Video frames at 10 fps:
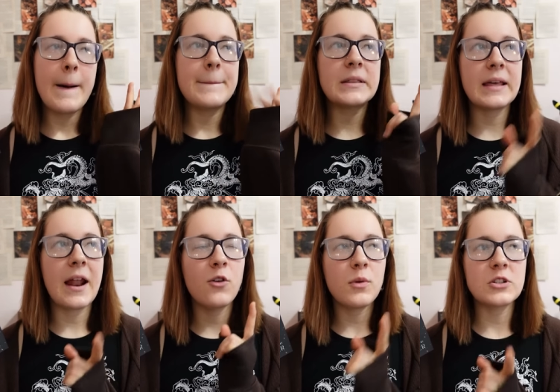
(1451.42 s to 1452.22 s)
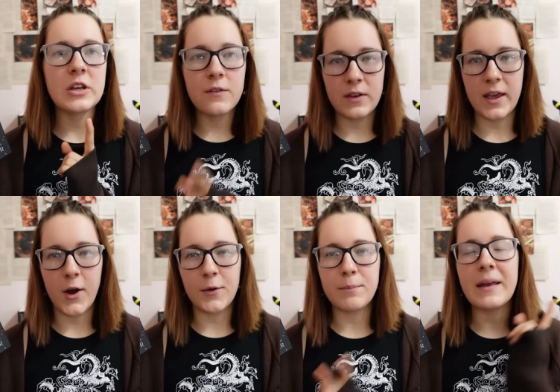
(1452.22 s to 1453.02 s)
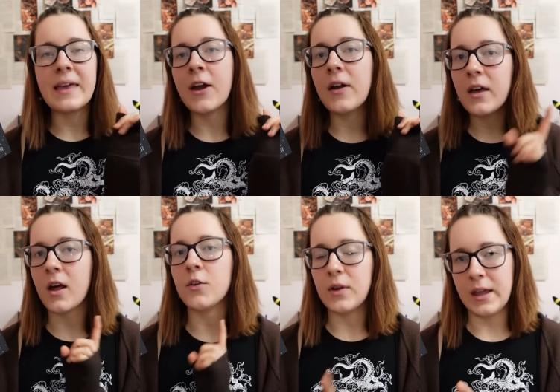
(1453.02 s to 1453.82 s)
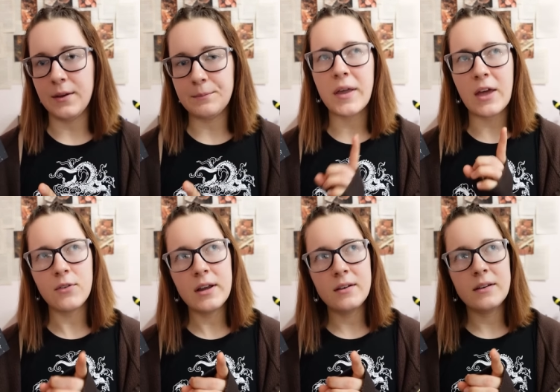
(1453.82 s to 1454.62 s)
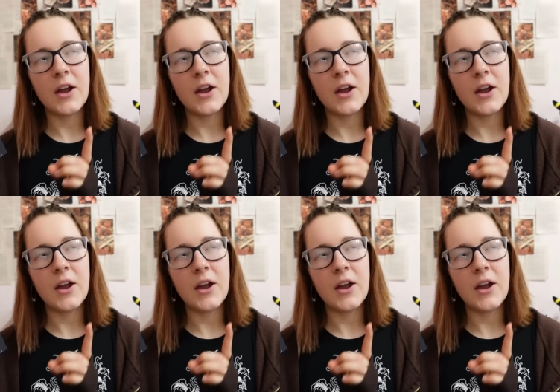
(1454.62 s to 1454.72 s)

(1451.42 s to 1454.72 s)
But then I was watching a video by Carrie Cannot Read, or Can Read?